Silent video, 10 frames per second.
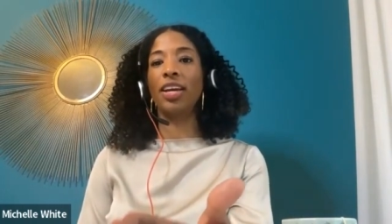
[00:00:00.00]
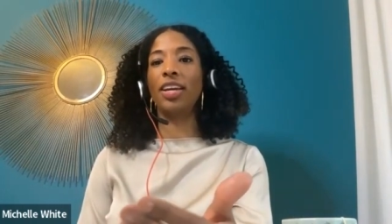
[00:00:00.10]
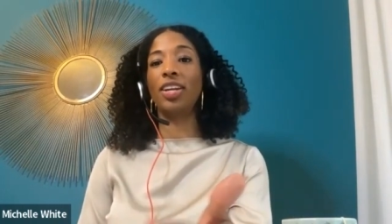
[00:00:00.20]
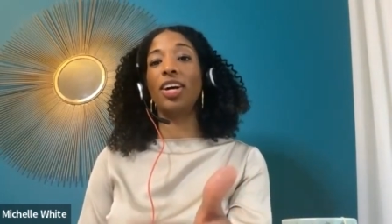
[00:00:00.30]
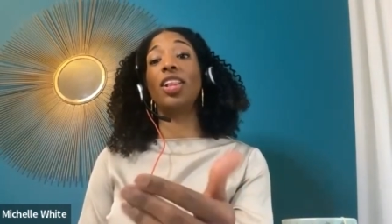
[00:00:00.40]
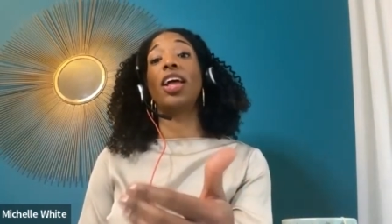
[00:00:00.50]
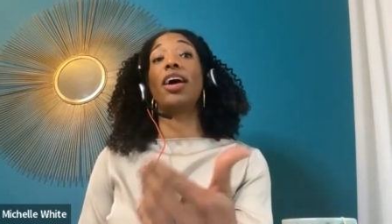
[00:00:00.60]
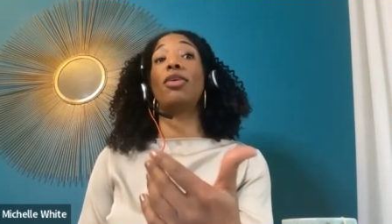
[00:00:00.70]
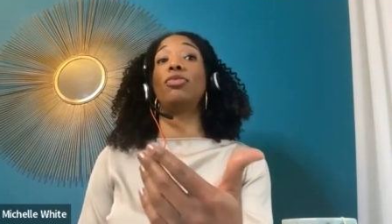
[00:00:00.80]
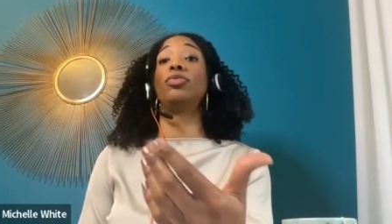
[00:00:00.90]
it
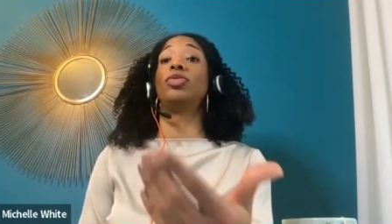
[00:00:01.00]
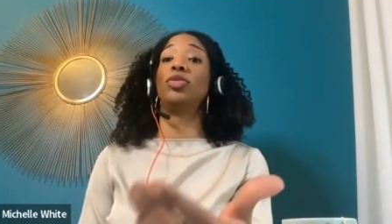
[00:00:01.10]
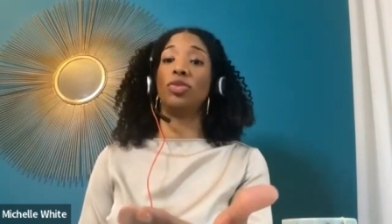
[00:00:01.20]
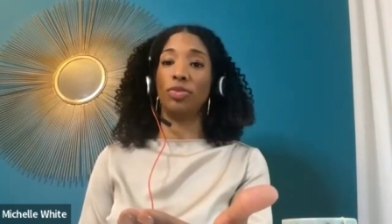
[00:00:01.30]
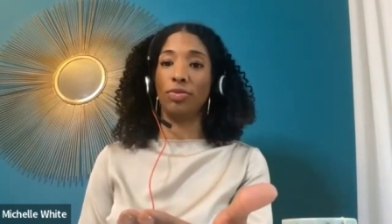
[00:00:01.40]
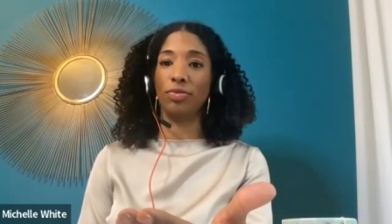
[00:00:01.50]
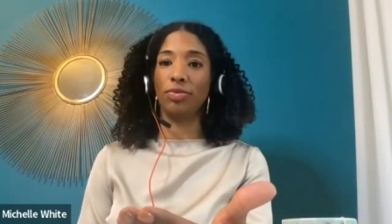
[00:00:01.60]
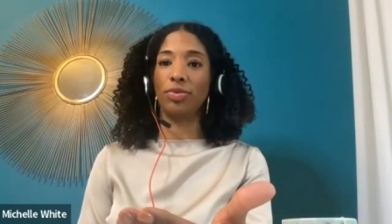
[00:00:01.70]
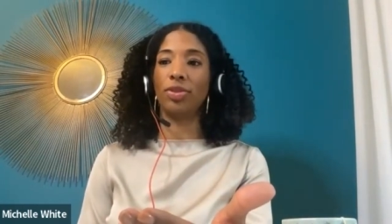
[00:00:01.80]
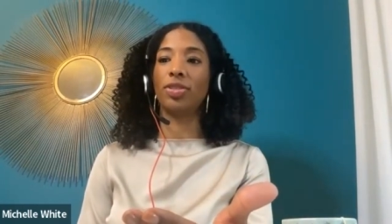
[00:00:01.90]
allows you
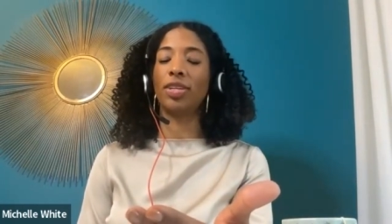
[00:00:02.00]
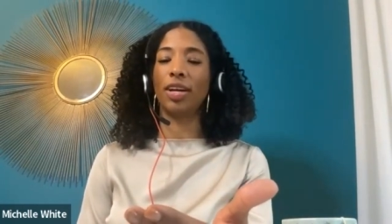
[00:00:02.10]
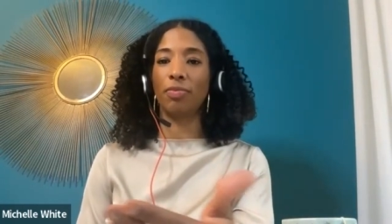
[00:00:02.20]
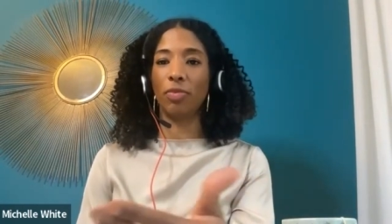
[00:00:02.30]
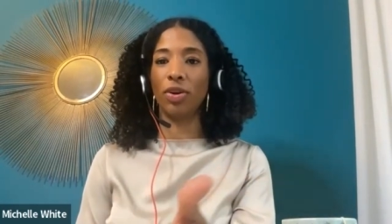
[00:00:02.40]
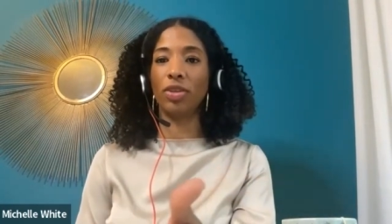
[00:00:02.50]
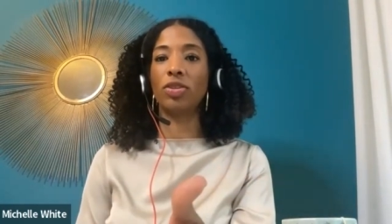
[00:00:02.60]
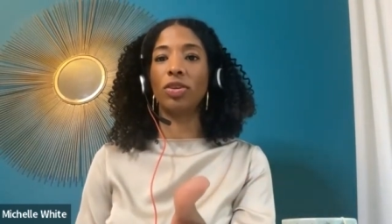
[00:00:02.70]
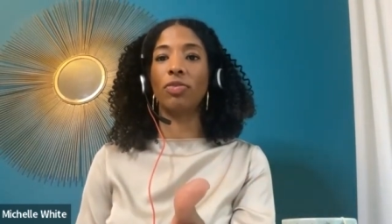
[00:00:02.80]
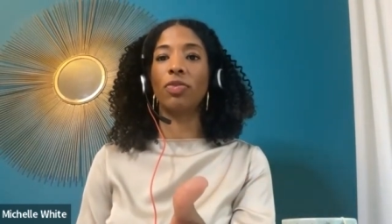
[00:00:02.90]
to step more
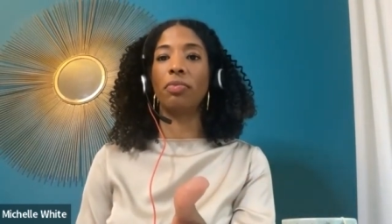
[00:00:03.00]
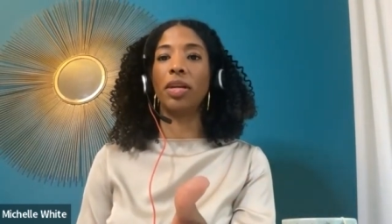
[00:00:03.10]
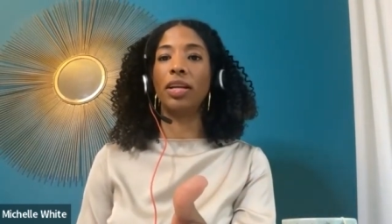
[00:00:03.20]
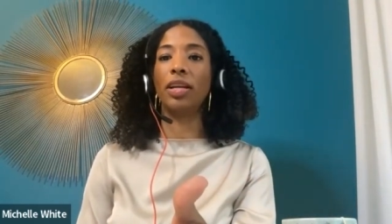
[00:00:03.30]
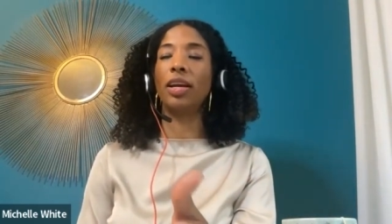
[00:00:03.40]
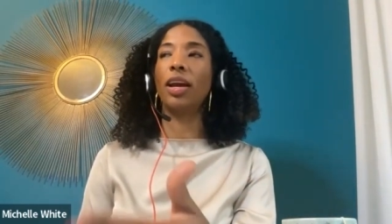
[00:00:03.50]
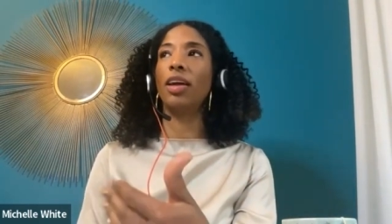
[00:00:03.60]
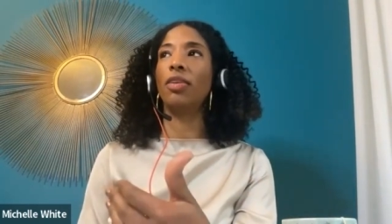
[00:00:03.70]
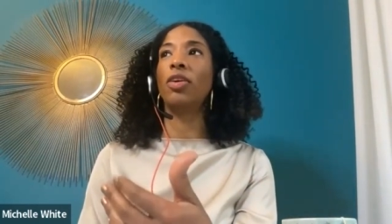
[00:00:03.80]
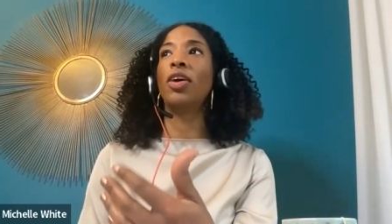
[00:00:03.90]
into your femininity.
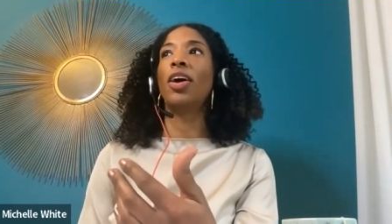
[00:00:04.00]
And